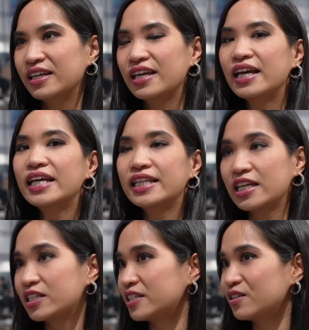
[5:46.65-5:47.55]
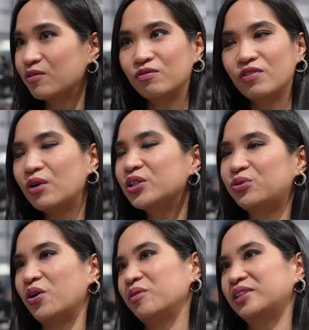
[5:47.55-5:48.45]
Yeah, and he's very
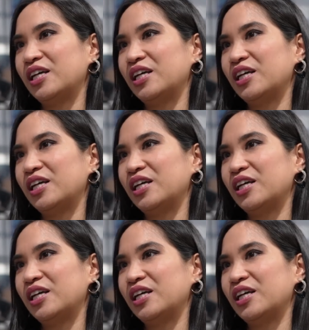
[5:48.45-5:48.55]
strong.